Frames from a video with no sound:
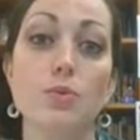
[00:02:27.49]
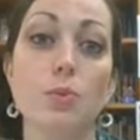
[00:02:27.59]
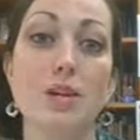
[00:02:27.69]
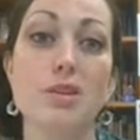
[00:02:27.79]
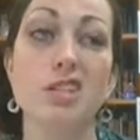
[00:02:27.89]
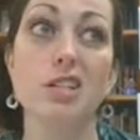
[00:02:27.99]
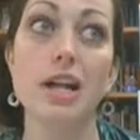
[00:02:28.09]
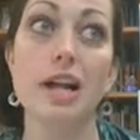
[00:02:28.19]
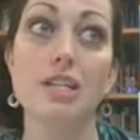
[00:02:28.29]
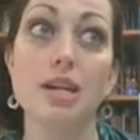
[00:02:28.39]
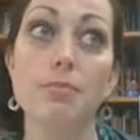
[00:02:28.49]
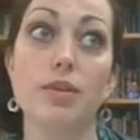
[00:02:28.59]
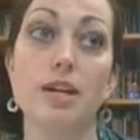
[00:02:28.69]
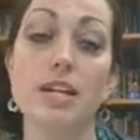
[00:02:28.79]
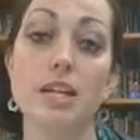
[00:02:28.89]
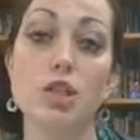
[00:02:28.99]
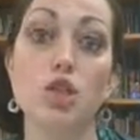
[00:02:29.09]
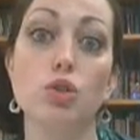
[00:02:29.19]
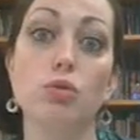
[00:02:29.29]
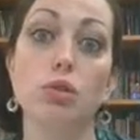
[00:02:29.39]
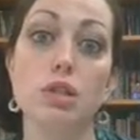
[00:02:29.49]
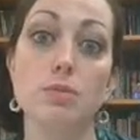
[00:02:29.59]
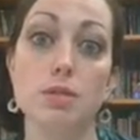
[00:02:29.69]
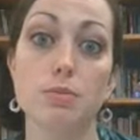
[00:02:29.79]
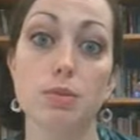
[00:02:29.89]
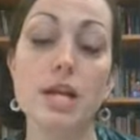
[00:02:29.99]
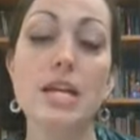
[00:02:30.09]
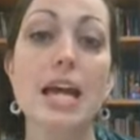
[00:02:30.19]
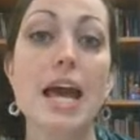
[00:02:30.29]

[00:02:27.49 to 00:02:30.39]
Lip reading: we are going to end up running into Christmas break,